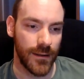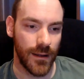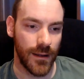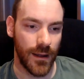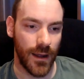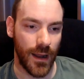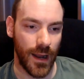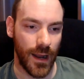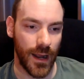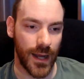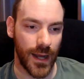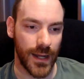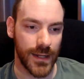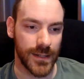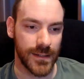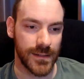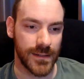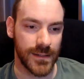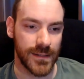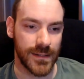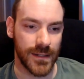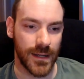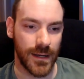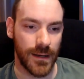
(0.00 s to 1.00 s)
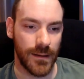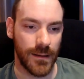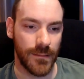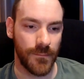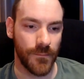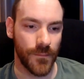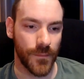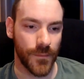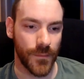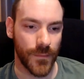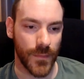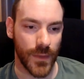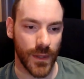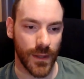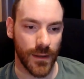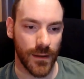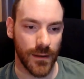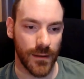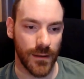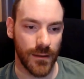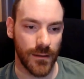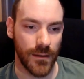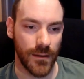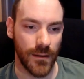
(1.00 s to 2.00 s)
and uh,
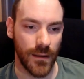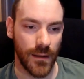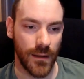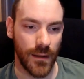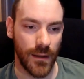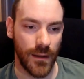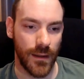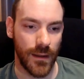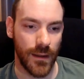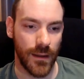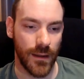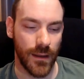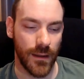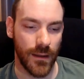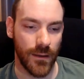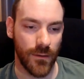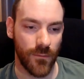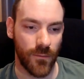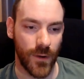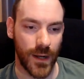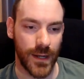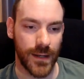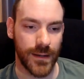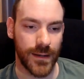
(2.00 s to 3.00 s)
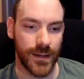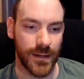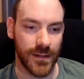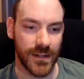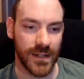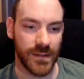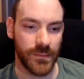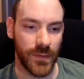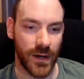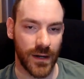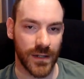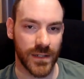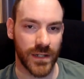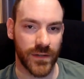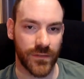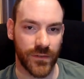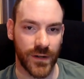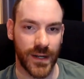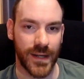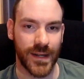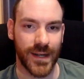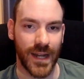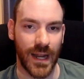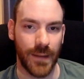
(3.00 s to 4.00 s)
when Kingdom Hearts
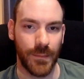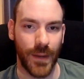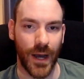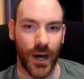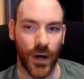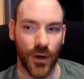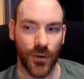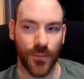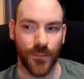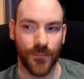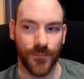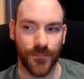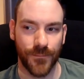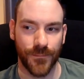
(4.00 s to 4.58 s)
3 came out,